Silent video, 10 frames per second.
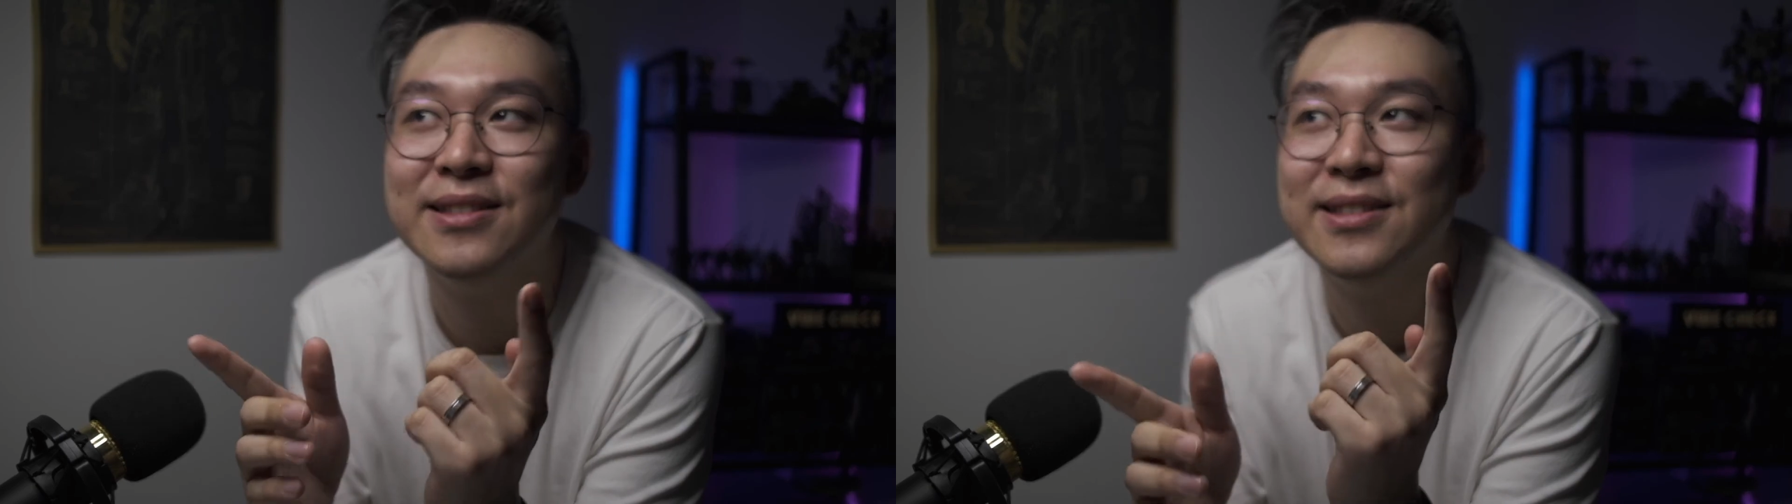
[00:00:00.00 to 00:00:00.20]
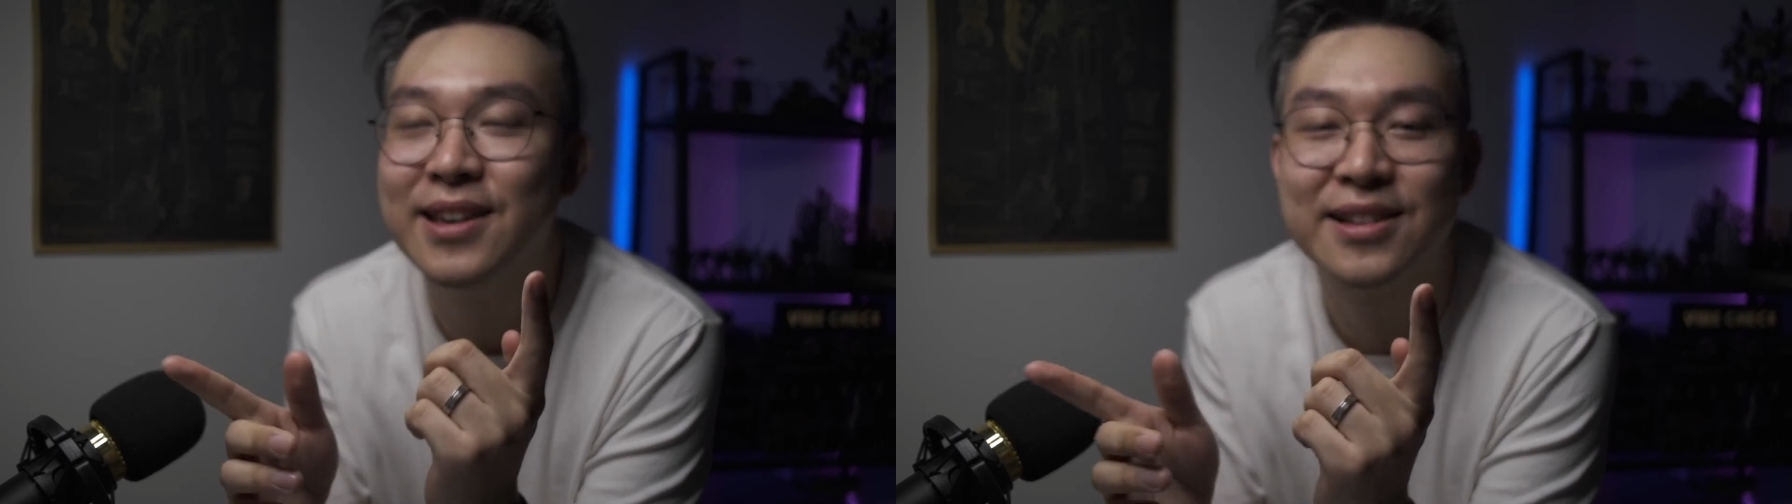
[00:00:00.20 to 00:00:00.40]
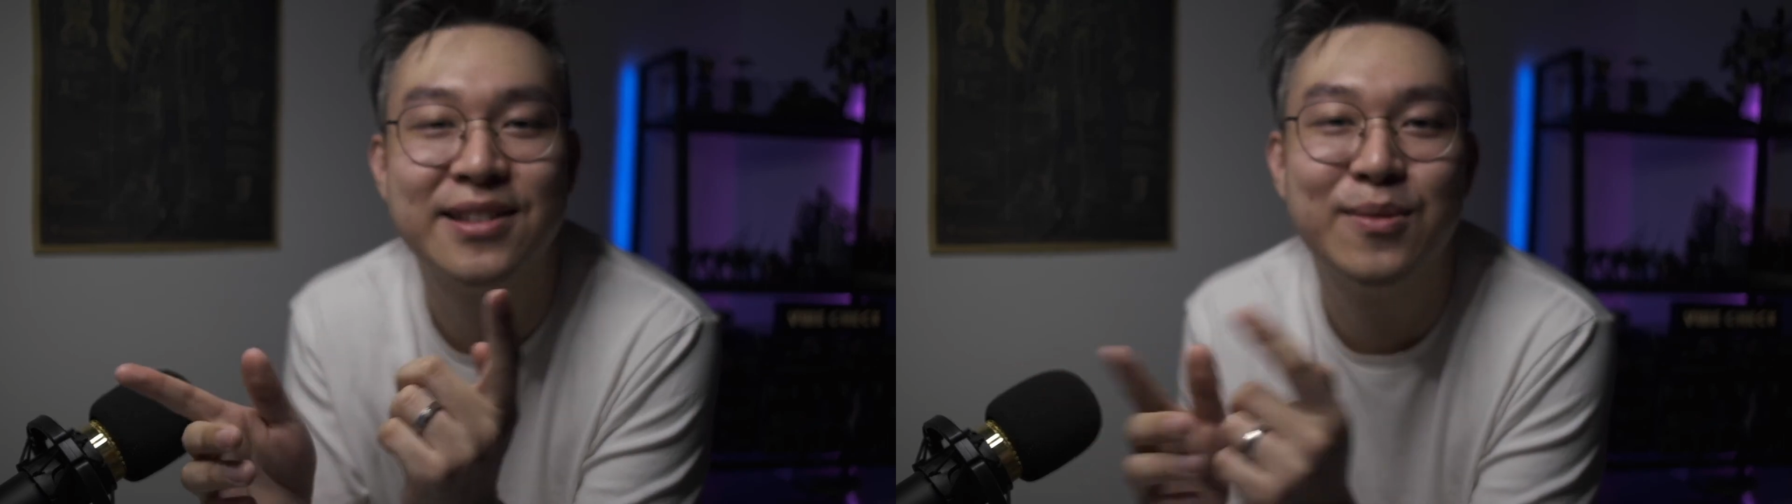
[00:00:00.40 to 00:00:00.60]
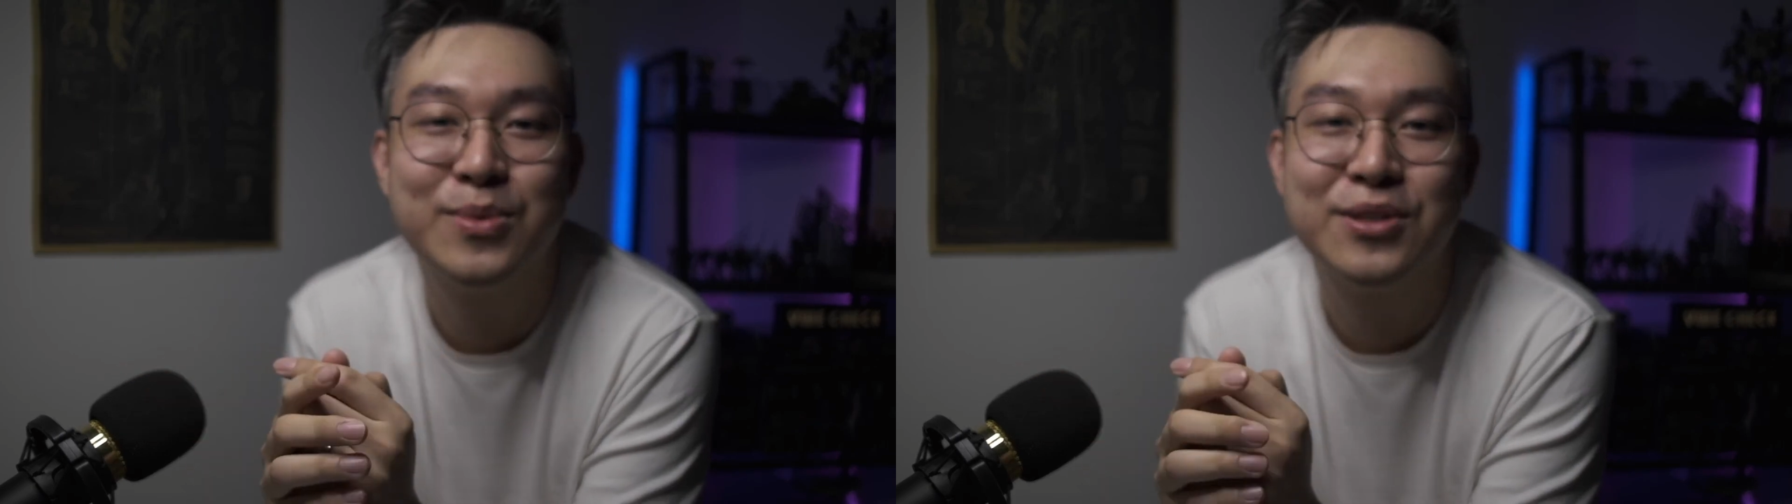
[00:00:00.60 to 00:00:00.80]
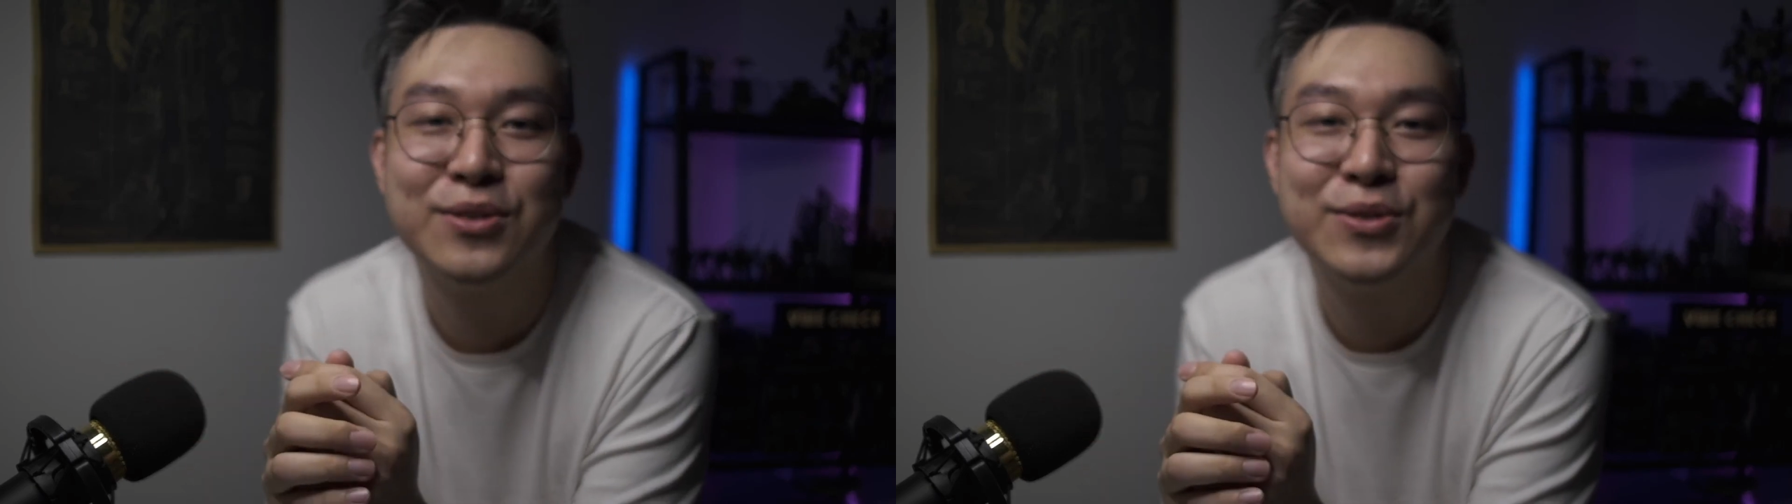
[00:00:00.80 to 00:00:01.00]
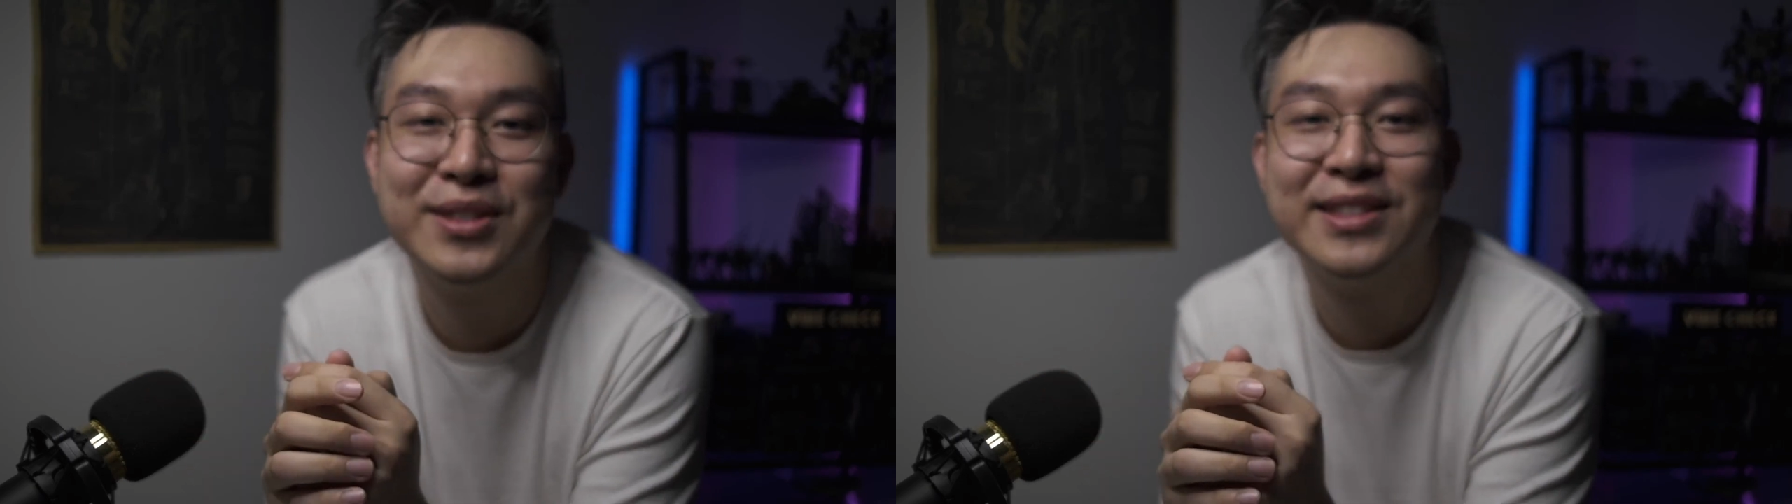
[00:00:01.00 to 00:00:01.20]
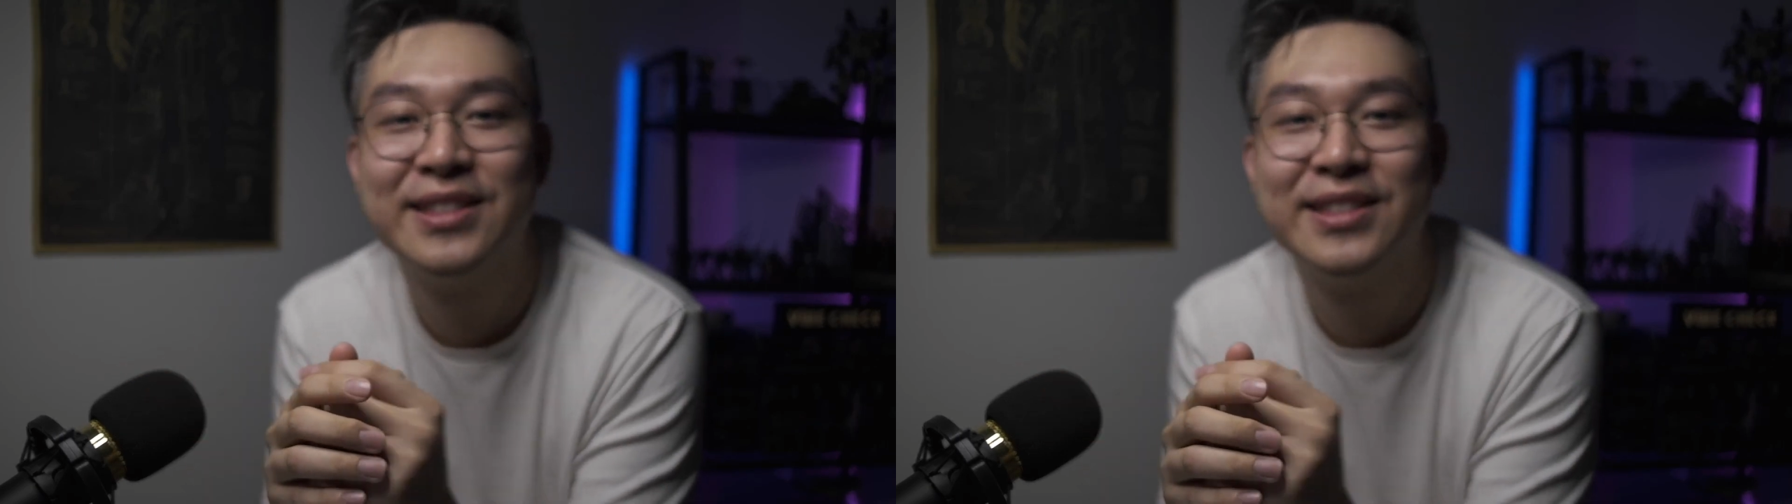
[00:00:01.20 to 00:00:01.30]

the next episode.